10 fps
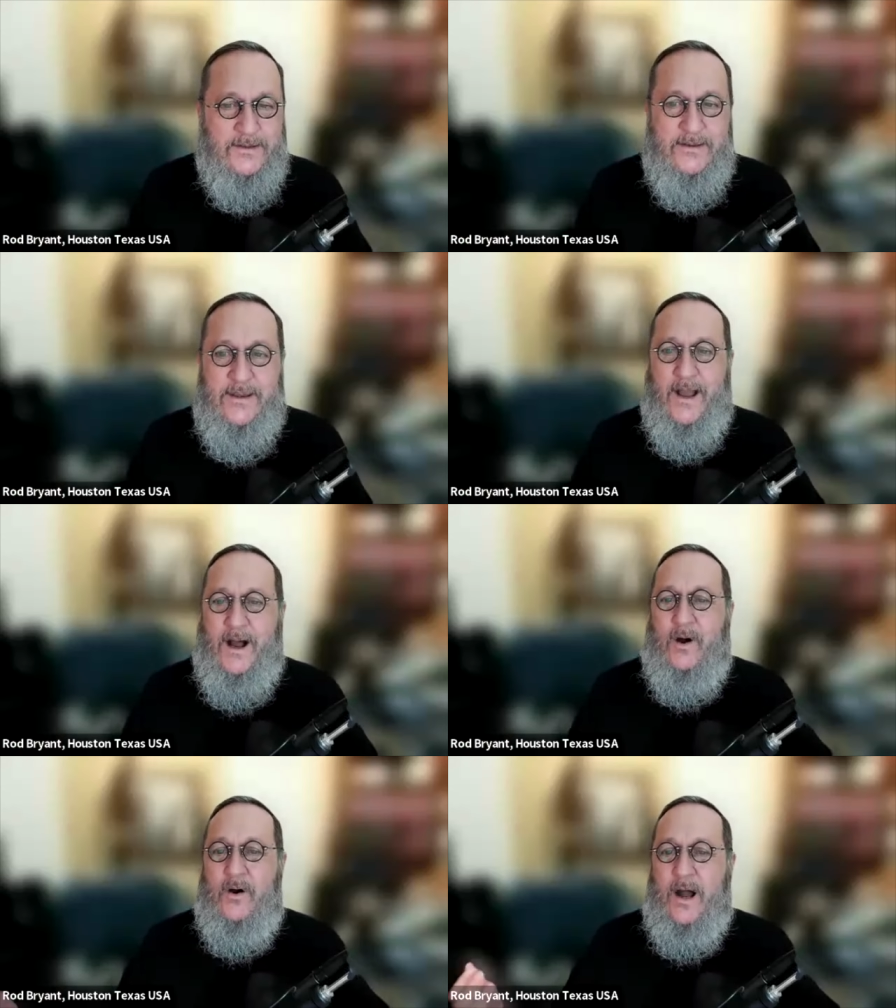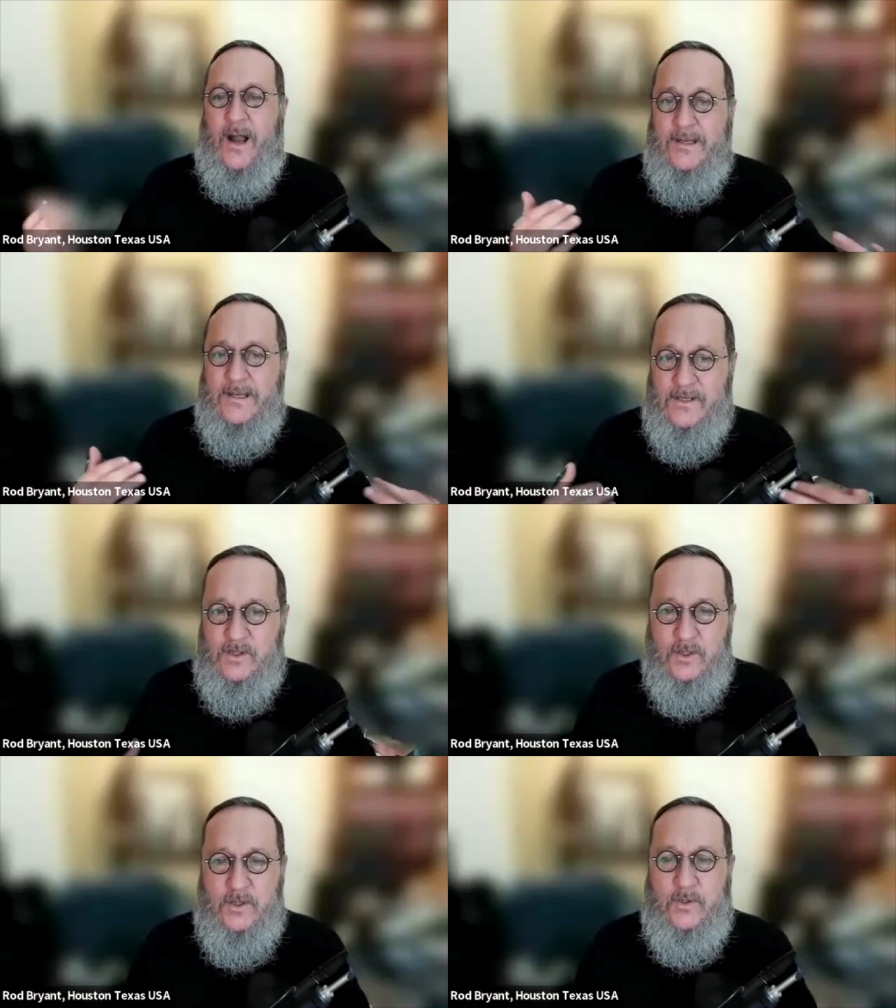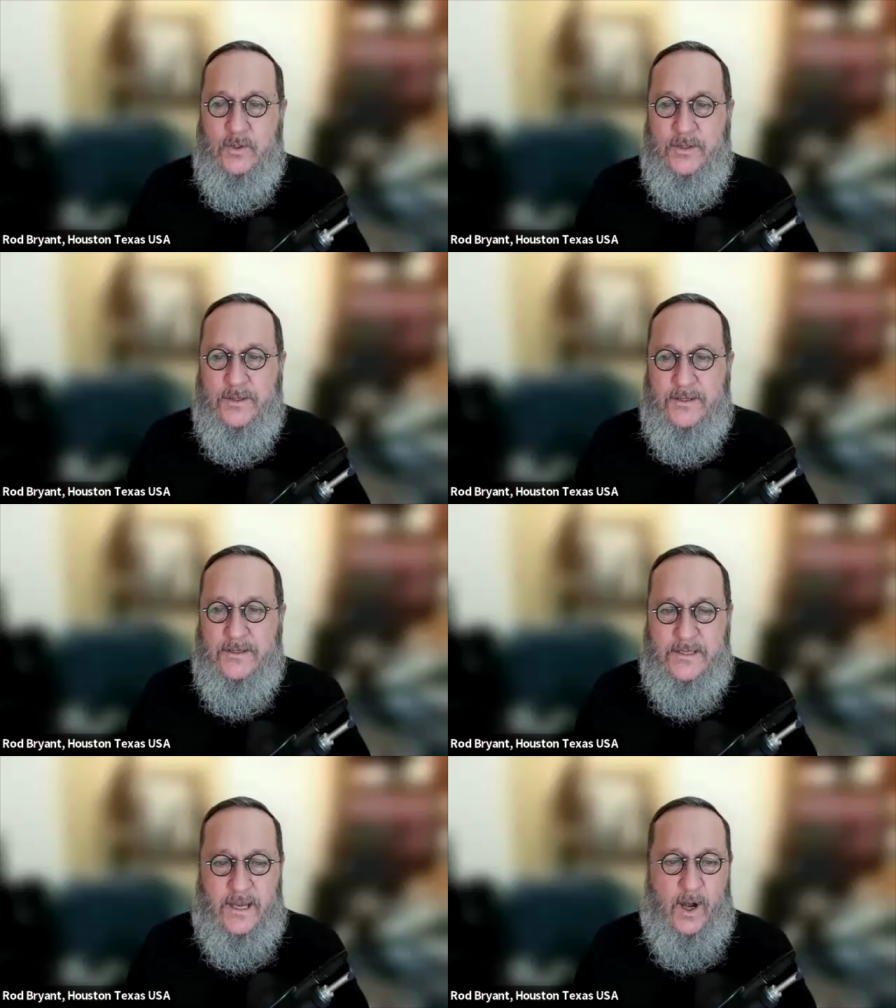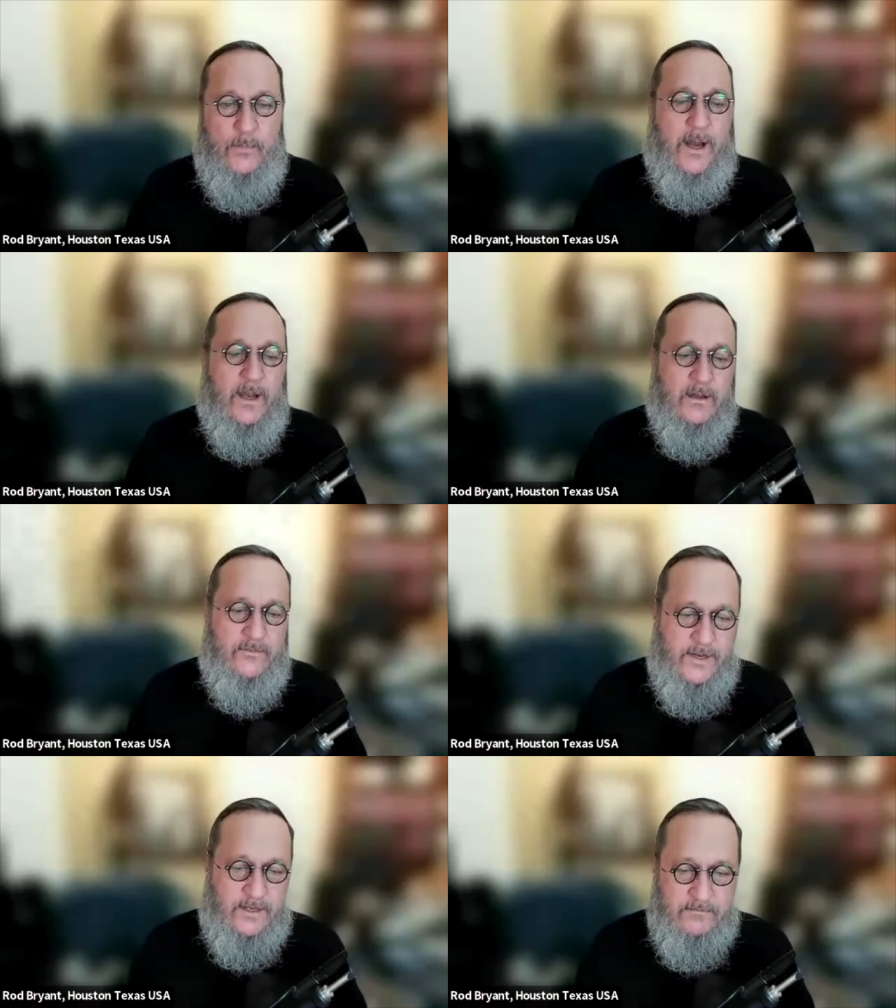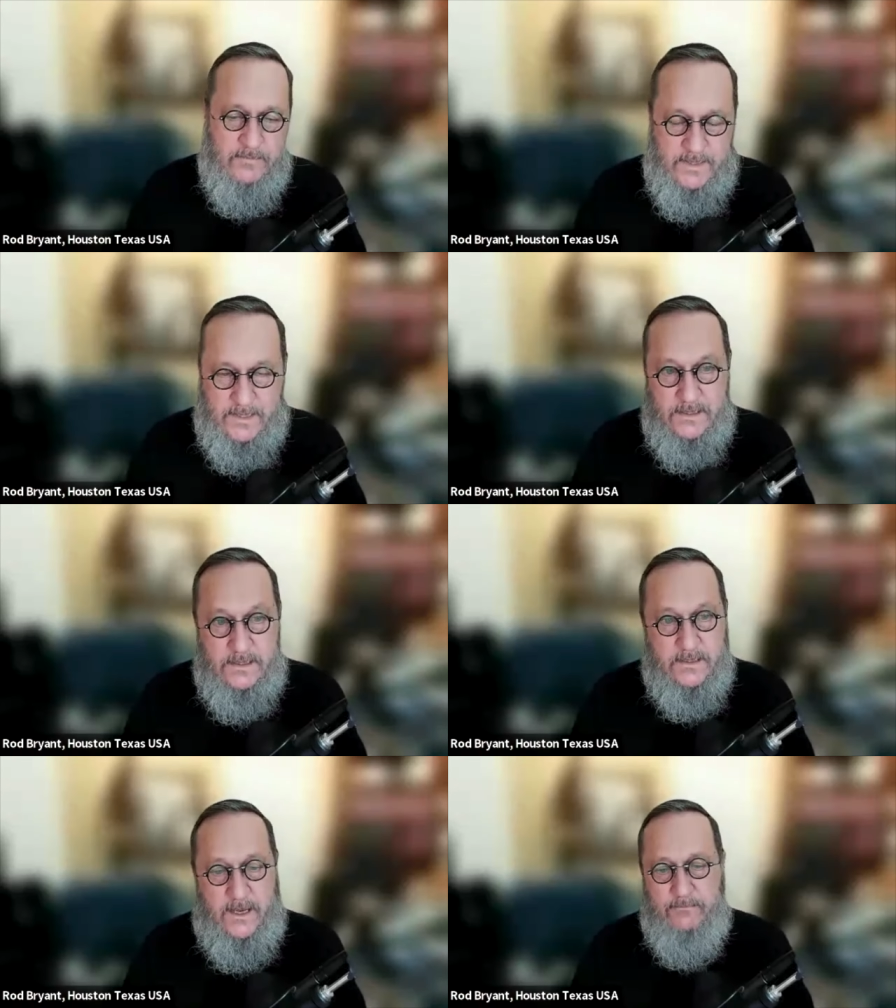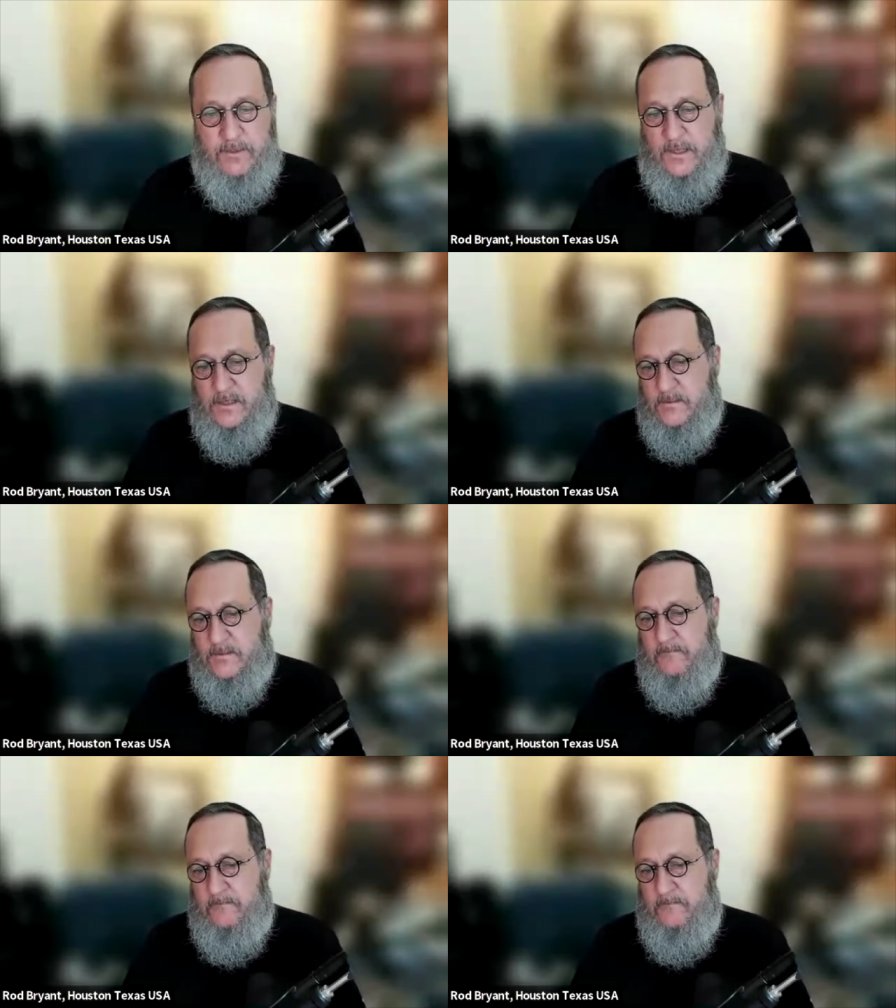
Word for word: Now I need you to help elevate me to that place.